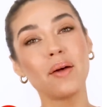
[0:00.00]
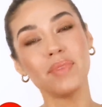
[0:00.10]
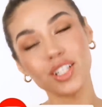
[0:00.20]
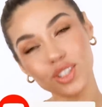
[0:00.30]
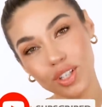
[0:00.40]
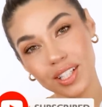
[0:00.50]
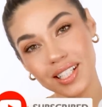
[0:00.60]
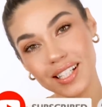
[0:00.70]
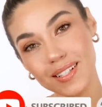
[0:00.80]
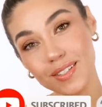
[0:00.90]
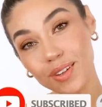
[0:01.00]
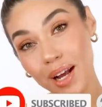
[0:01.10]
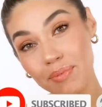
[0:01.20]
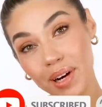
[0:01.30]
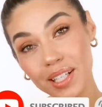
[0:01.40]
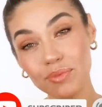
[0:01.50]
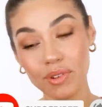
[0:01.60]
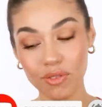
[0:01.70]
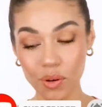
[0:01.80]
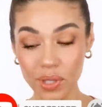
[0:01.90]
Make sure you hit that subscribe button
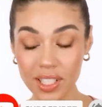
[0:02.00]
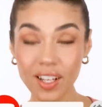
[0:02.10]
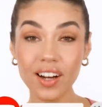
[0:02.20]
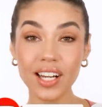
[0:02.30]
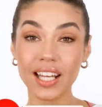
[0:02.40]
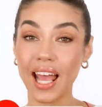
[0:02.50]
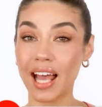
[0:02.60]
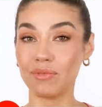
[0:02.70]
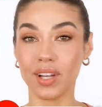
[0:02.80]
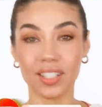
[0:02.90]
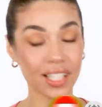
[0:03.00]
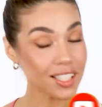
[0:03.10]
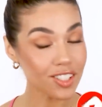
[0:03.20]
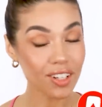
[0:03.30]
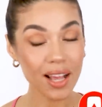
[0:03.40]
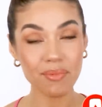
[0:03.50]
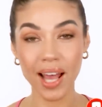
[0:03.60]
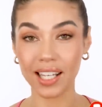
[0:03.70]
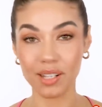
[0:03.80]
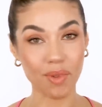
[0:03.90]
before we start and add me on Instagram
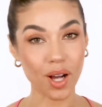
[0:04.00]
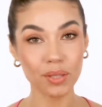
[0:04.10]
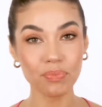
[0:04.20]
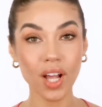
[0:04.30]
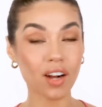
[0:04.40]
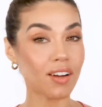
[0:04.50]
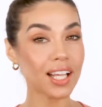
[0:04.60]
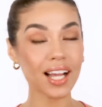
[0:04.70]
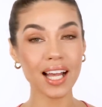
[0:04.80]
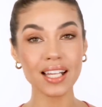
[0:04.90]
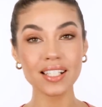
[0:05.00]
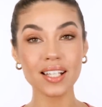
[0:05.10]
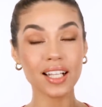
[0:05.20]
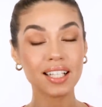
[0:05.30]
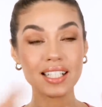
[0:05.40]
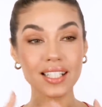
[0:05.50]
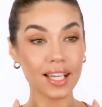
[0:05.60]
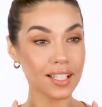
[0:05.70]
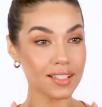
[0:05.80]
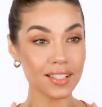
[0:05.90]
at Eman. All right, guys, let's
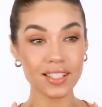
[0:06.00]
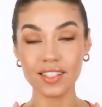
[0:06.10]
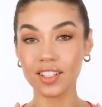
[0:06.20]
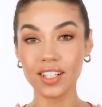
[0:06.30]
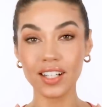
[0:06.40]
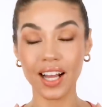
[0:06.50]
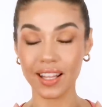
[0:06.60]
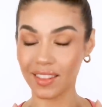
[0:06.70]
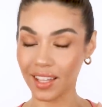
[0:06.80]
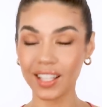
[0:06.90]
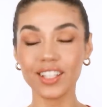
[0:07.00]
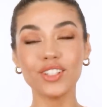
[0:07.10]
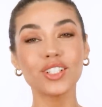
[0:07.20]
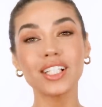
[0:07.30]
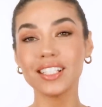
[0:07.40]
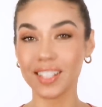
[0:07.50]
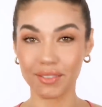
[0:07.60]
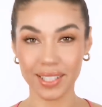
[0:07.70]
get into this look. I think you're going to love